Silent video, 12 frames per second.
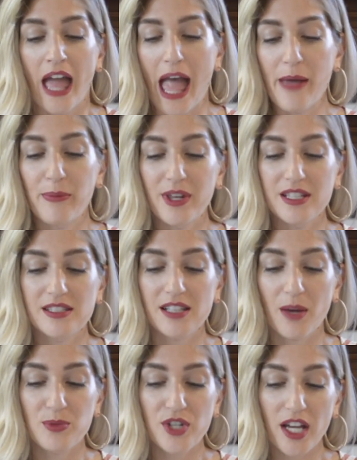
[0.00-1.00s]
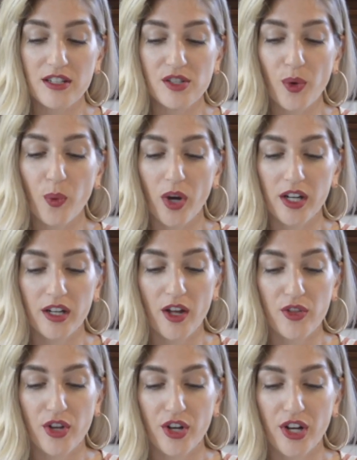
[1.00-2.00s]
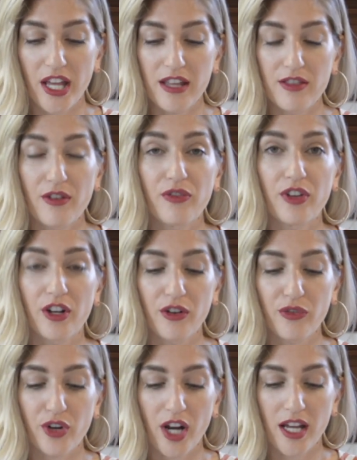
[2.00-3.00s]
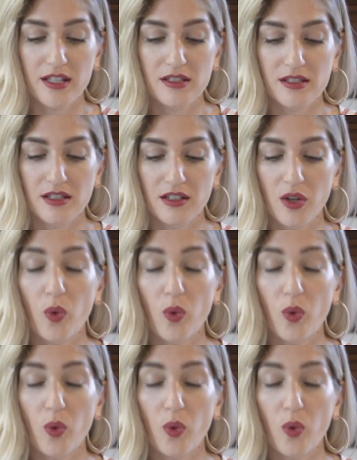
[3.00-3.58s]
And be subject to one another in the fear of Christ.